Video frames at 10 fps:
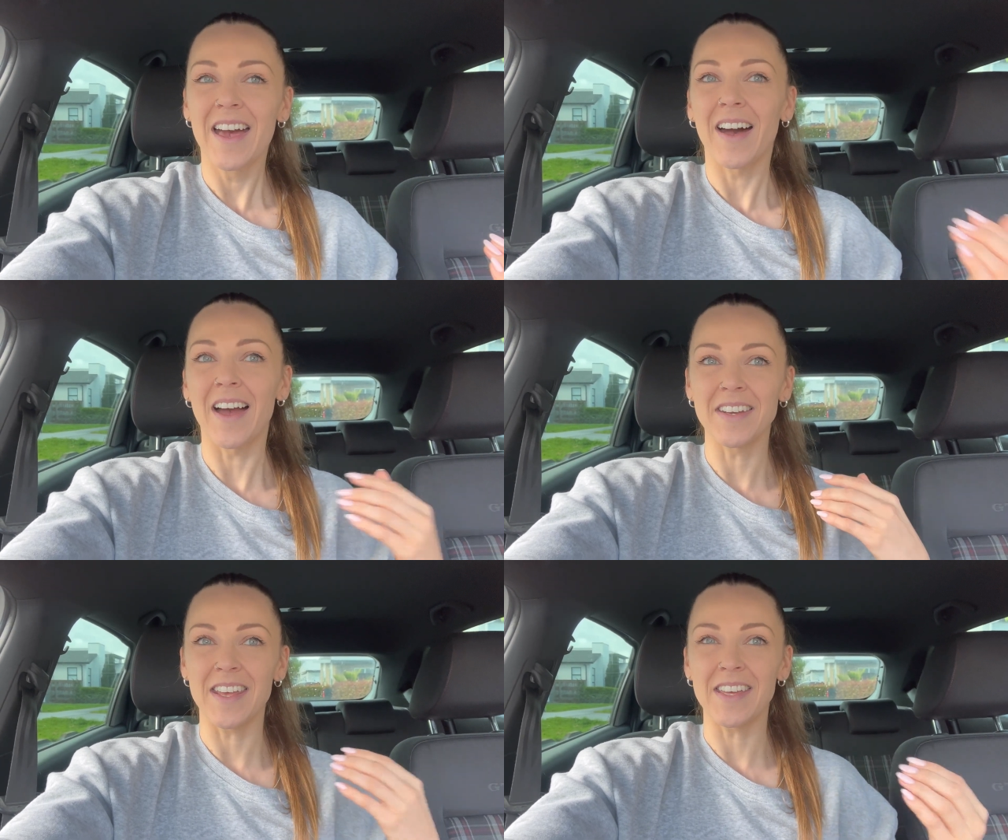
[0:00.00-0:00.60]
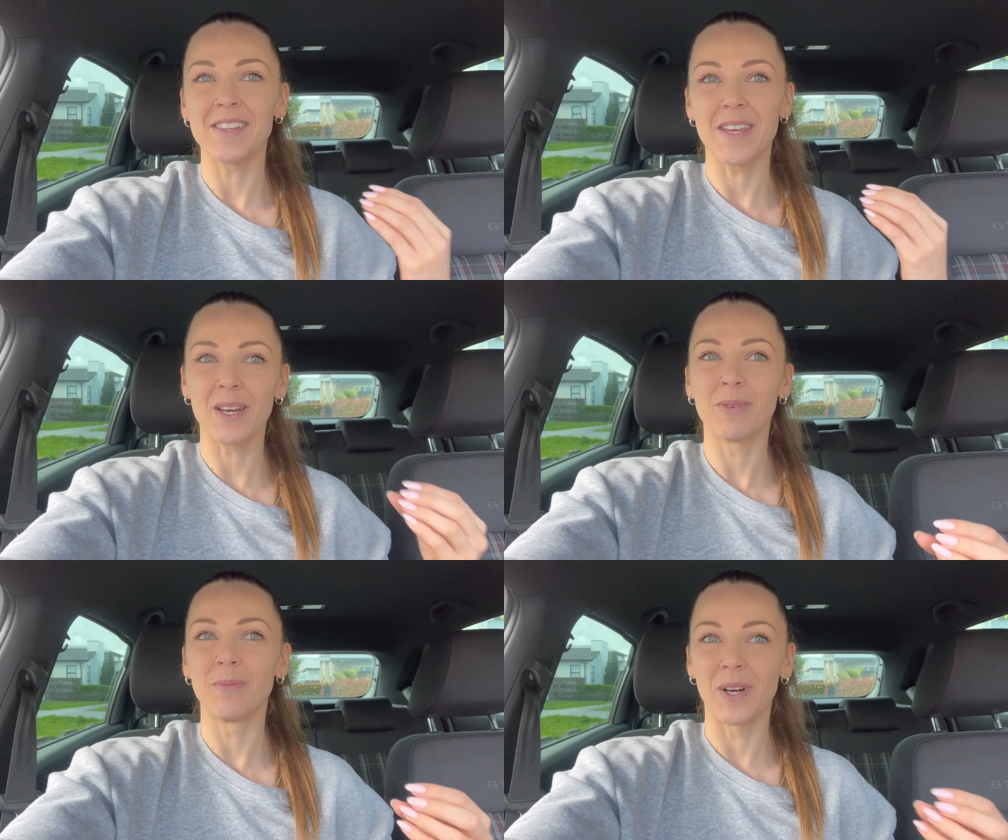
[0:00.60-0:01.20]
I need the
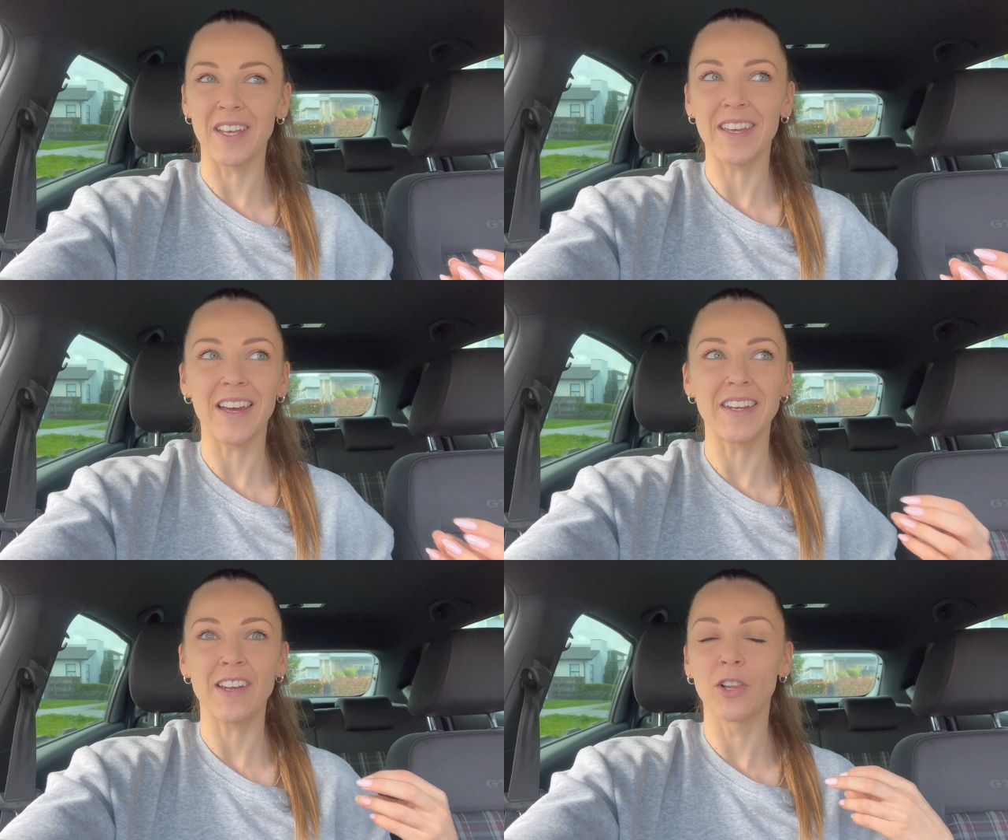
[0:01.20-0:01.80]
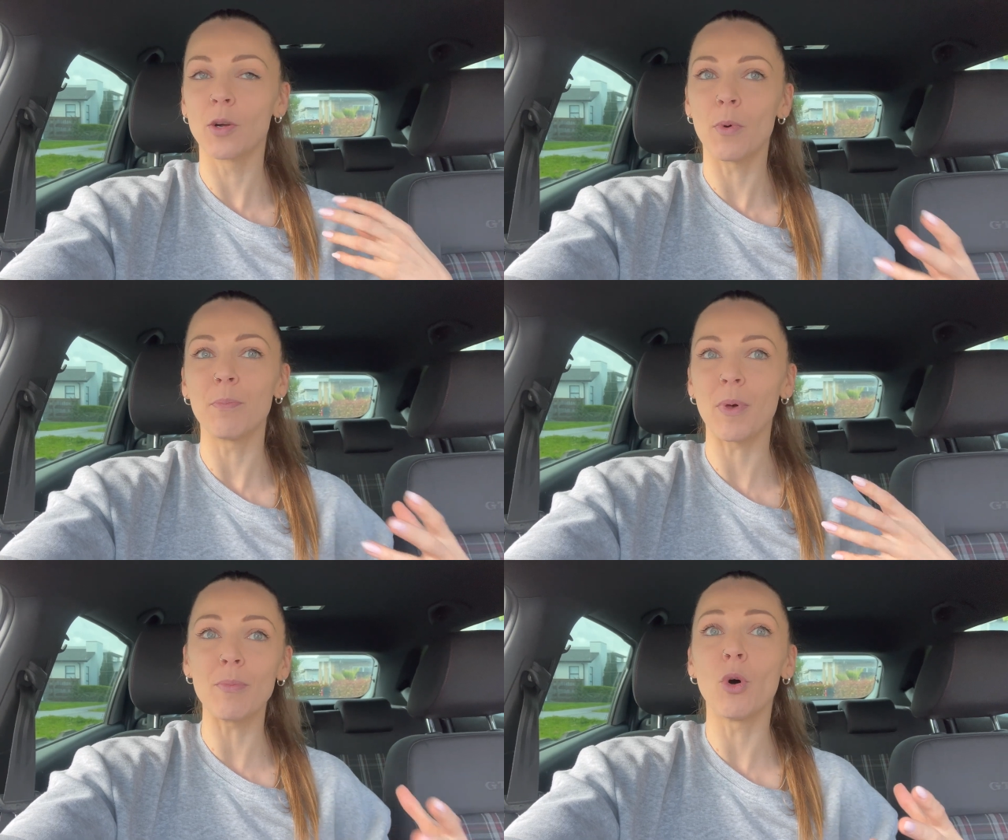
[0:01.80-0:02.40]
upper body. I need a little
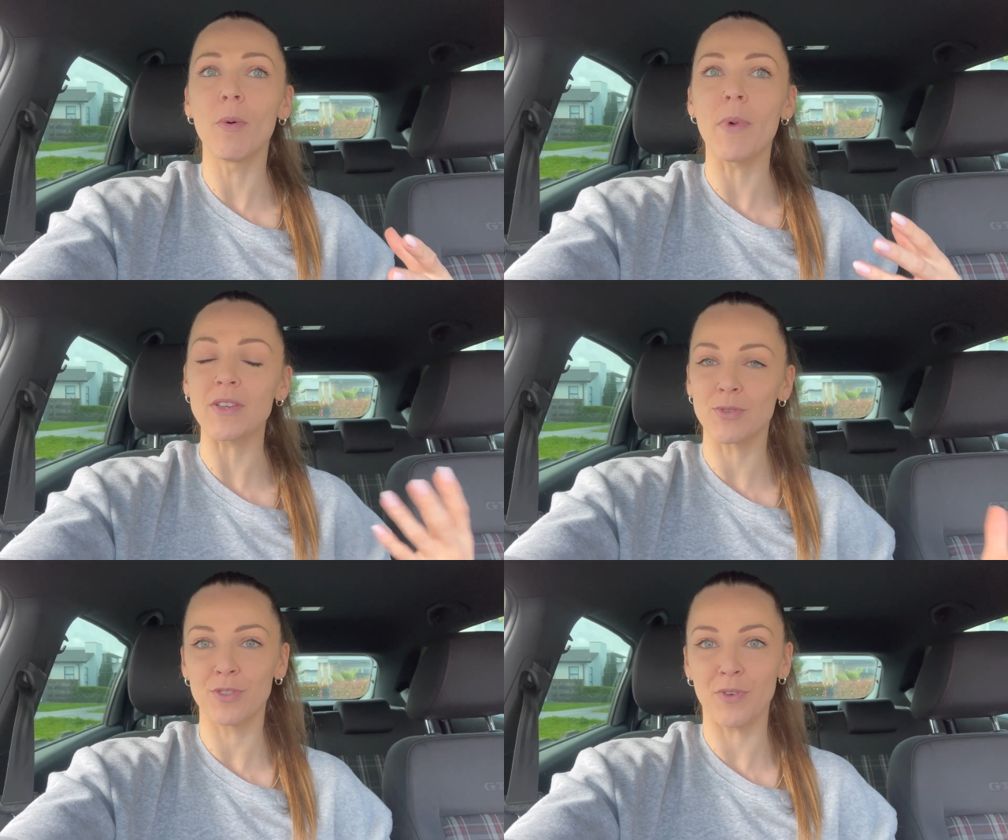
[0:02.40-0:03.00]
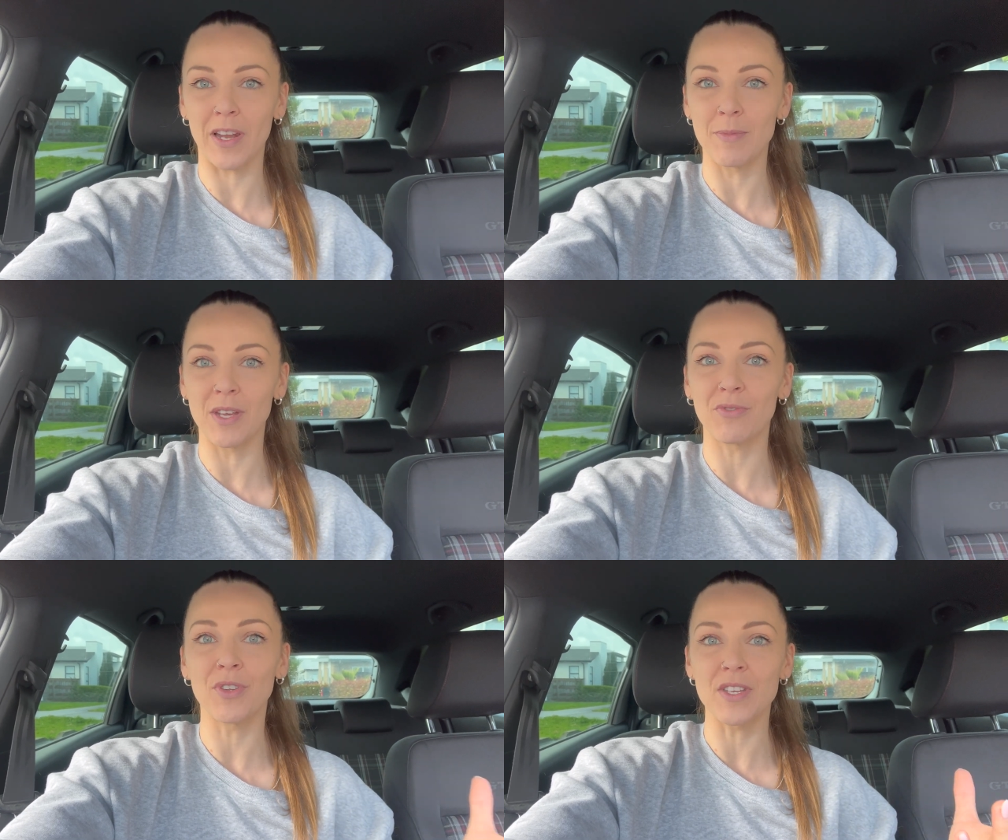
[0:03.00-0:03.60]
bit more muscle
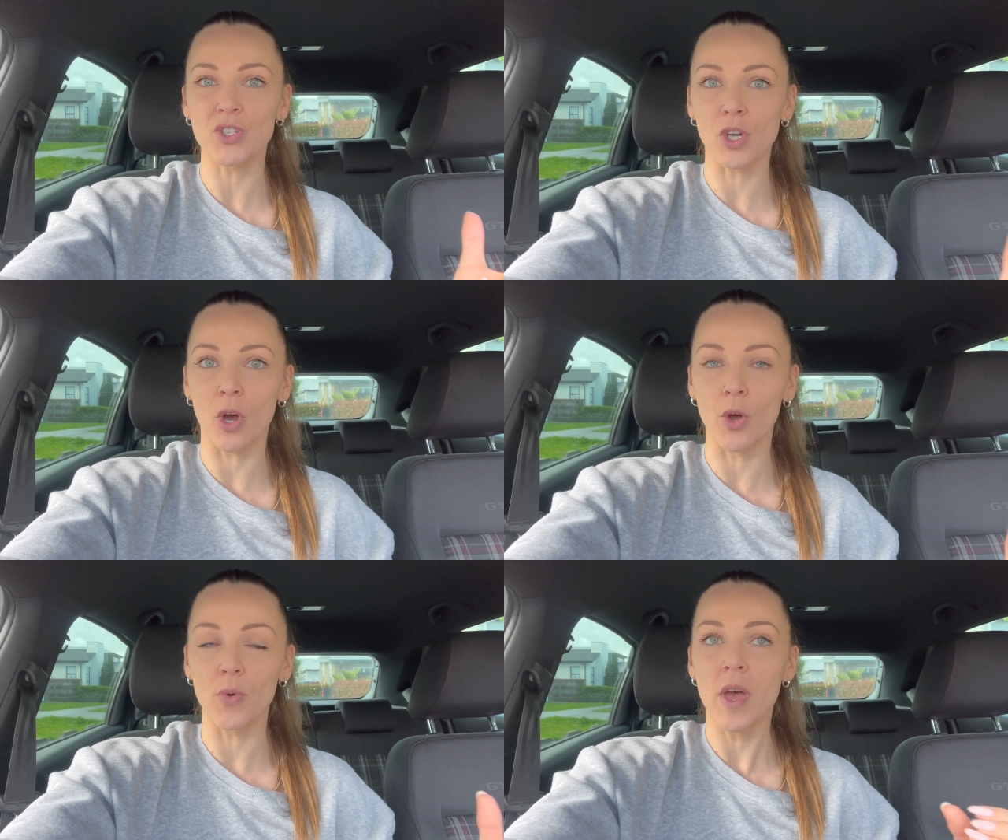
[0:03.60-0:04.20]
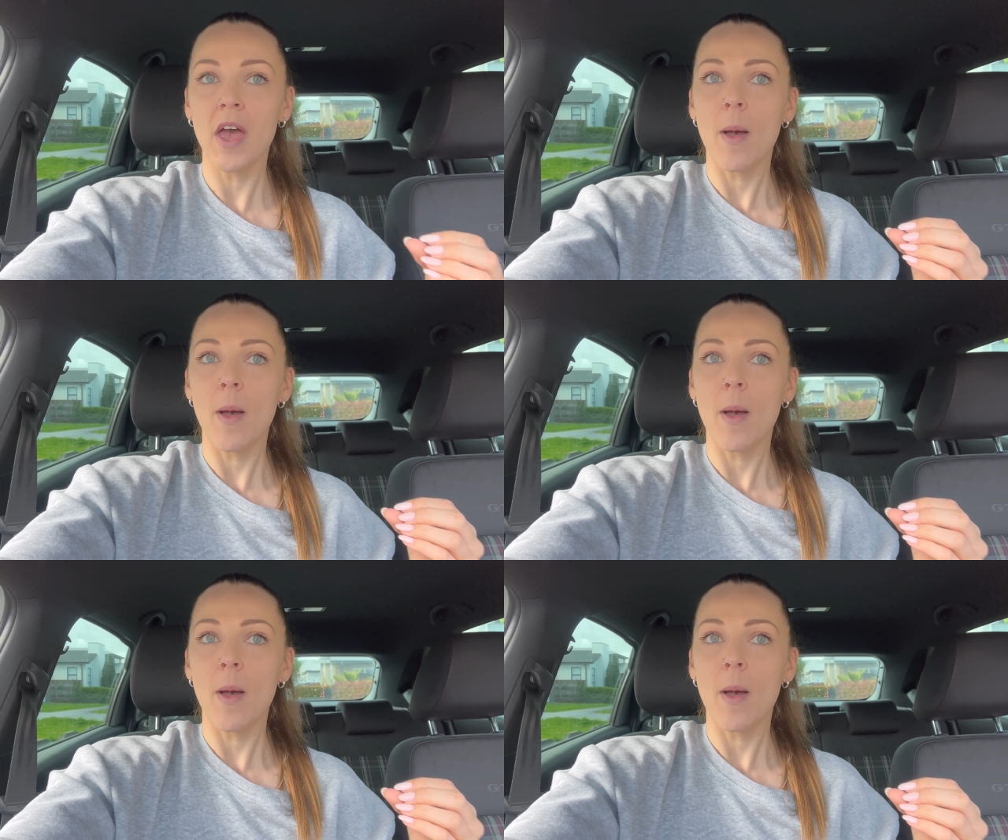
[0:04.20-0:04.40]
development for this show,